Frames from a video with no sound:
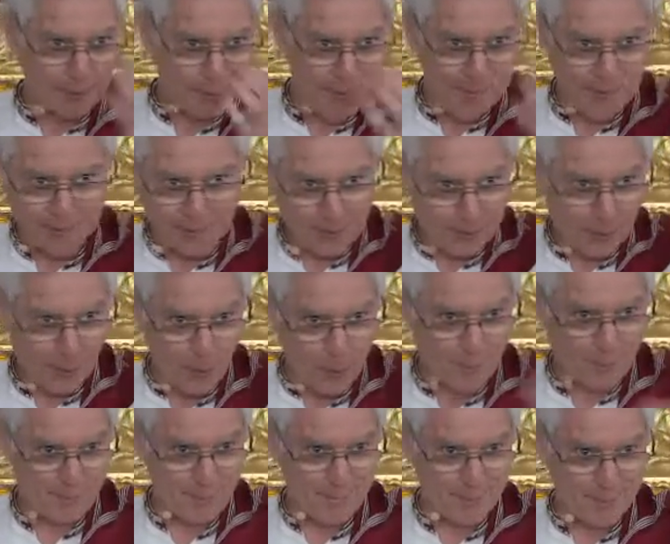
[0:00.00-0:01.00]
of the mind and saw
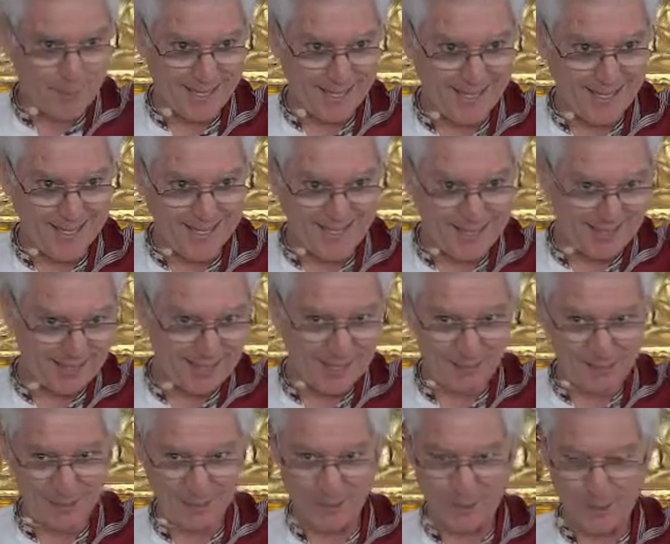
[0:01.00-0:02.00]
where it led me. And it
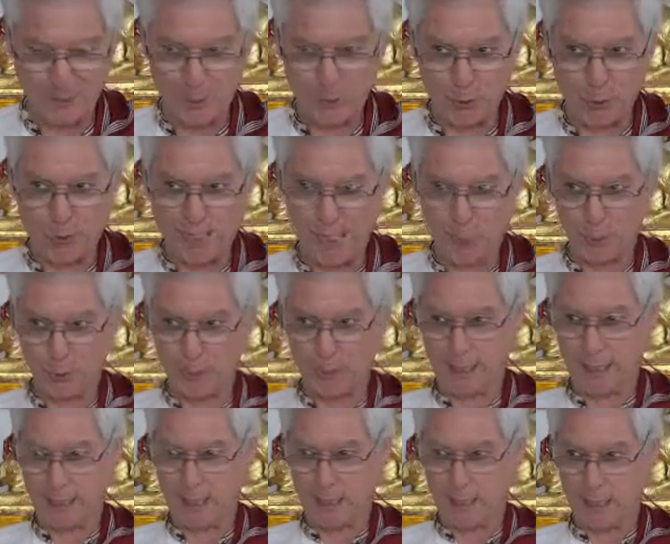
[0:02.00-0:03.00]
led me to the Shuddha
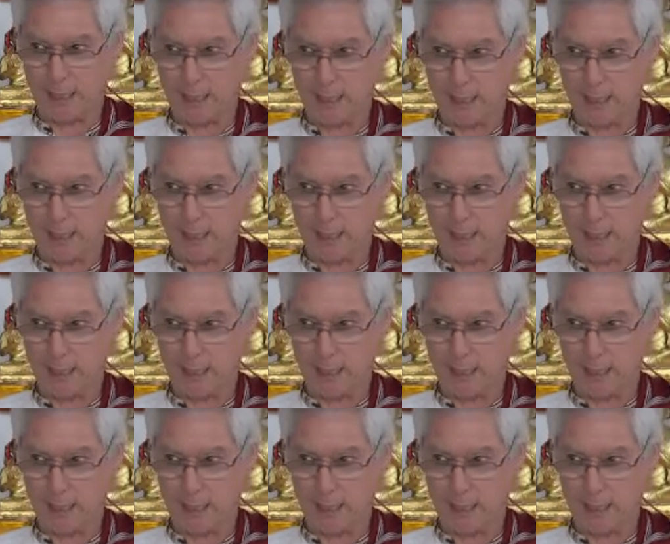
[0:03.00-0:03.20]
Sutta.